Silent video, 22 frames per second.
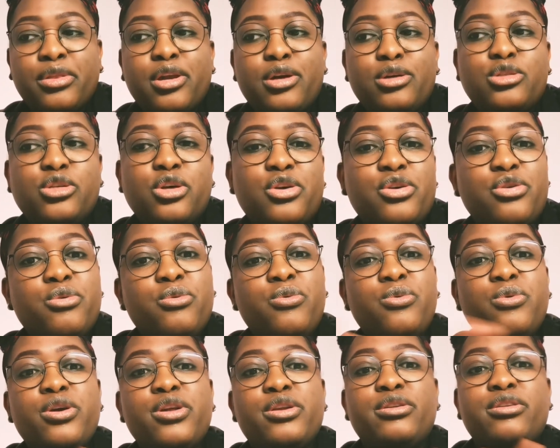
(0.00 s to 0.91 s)
So
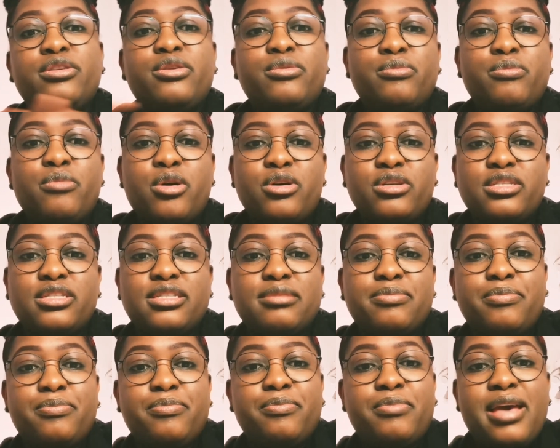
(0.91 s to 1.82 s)
you, in most
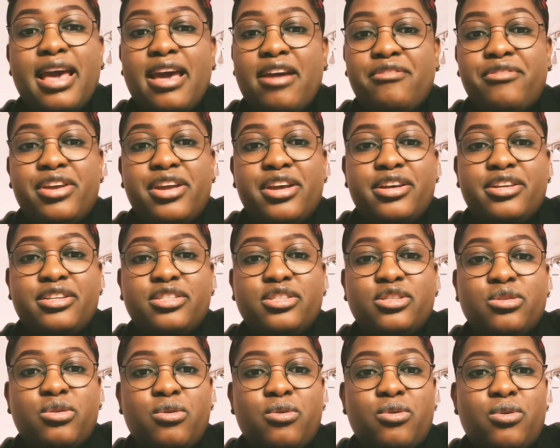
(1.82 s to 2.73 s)

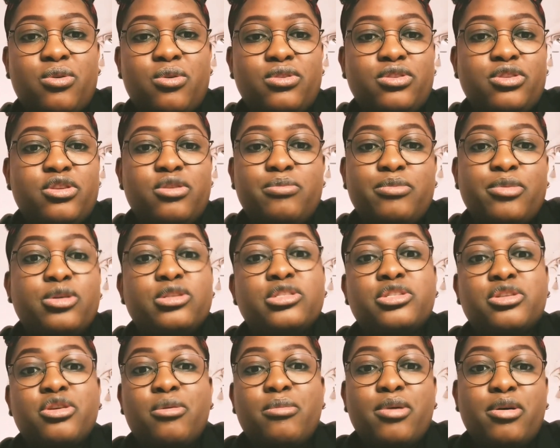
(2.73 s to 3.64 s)
areas or
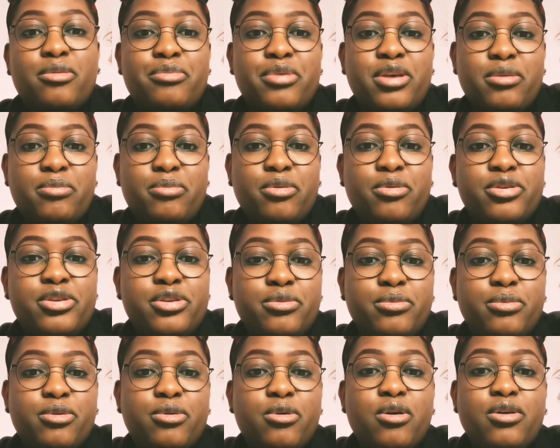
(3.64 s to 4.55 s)
most normal people, you
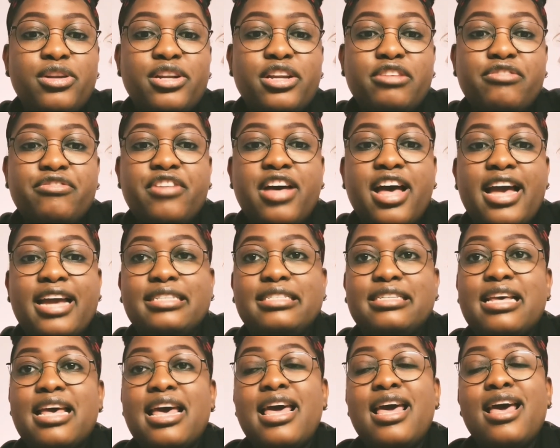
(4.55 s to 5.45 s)
will only
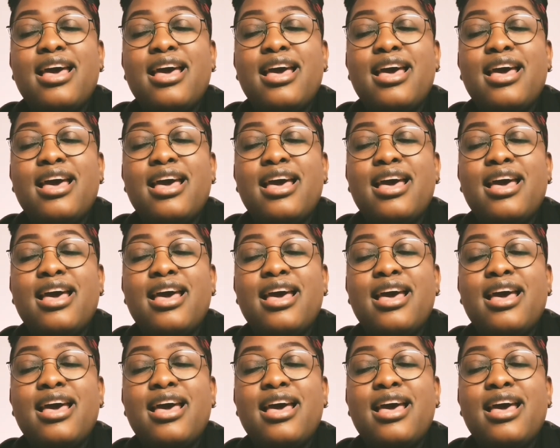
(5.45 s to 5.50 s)
find